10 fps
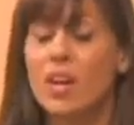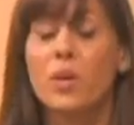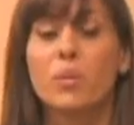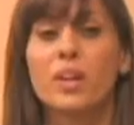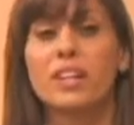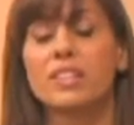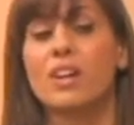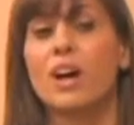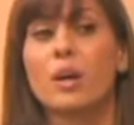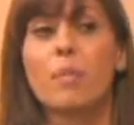We're going to
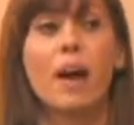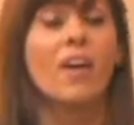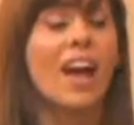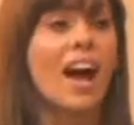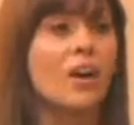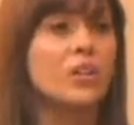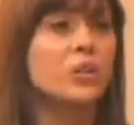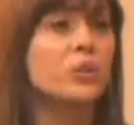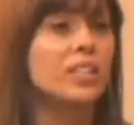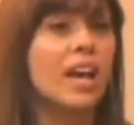talk about how
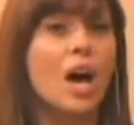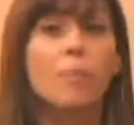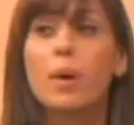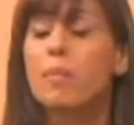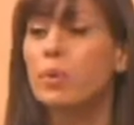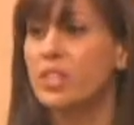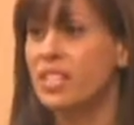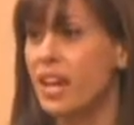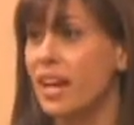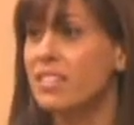you can help
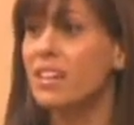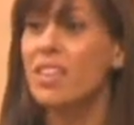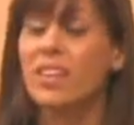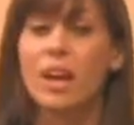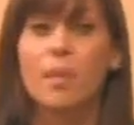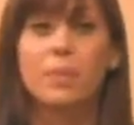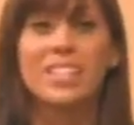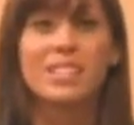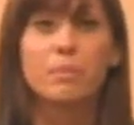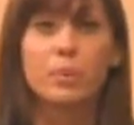protect the
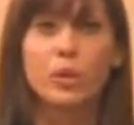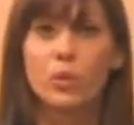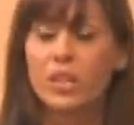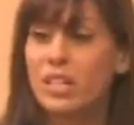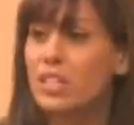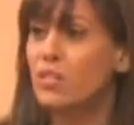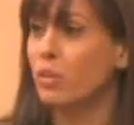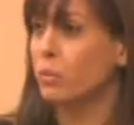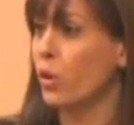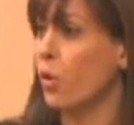company's employees
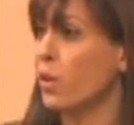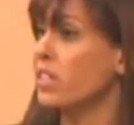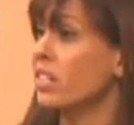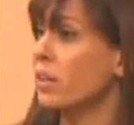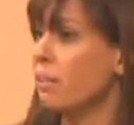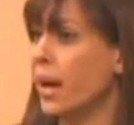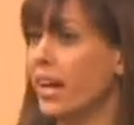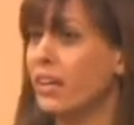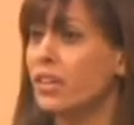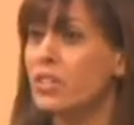from going to
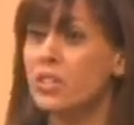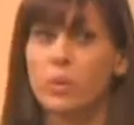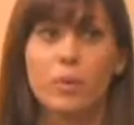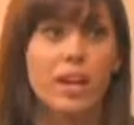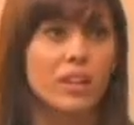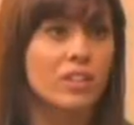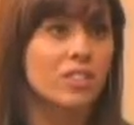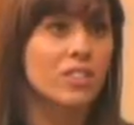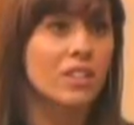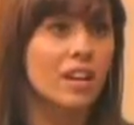competitors or
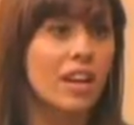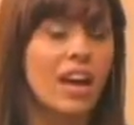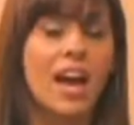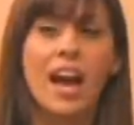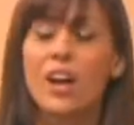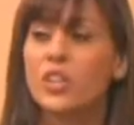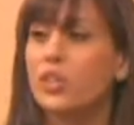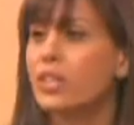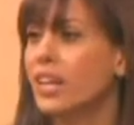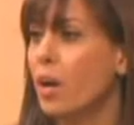raters, how you
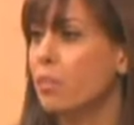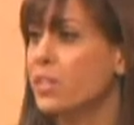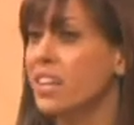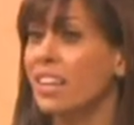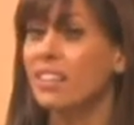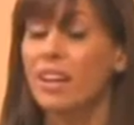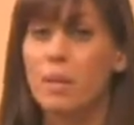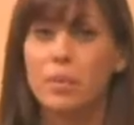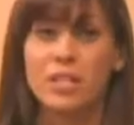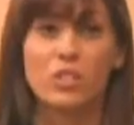can help protect the
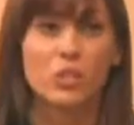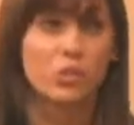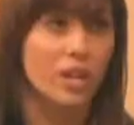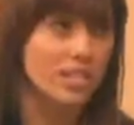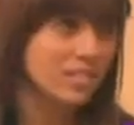company's trade